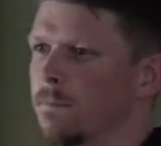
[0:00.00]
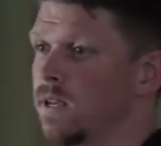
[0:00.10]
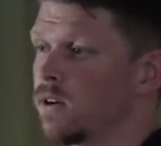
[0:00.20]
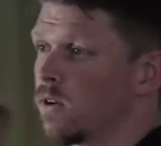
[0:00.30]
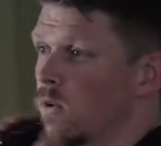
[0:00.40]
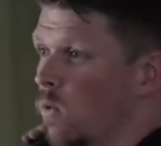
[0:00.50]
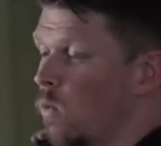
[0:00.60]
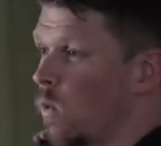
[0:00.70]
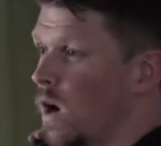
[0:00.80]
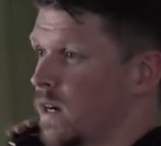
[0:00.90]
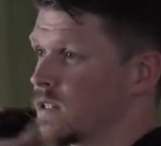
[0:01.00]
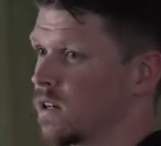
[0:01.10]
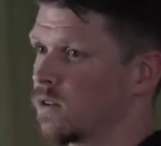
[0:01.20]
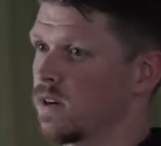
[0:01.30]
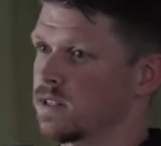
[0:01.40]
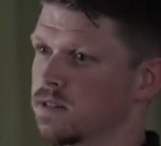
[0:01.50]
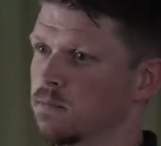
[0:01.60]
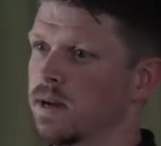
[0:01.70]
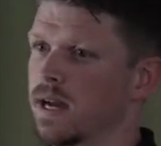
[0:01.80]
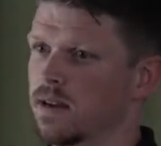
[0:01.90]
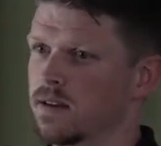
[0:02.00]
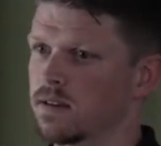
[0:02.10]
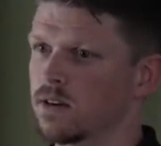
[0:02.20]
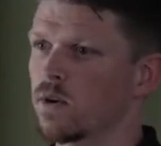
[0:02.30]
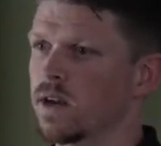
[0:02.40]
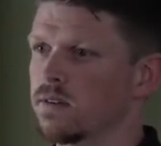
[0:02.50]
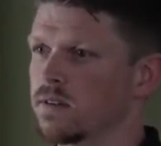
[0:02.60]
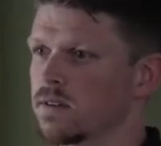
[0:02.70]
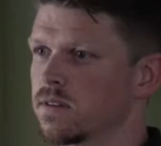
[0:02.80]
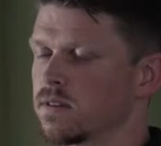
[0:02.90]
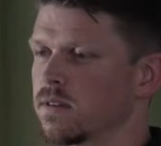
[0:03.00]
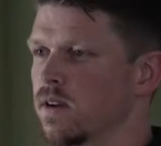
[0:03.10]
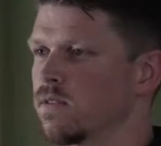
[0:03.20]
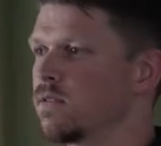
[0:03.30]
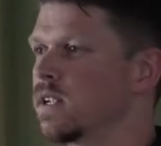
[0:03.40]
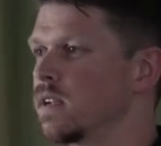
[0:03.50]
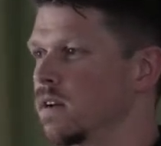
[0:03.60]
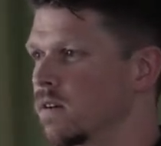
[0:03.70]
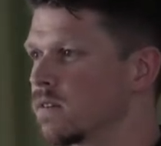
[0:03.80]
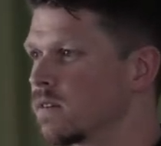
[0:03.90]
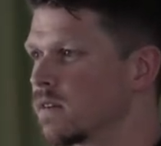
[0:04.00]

Peter walks across the background of a video.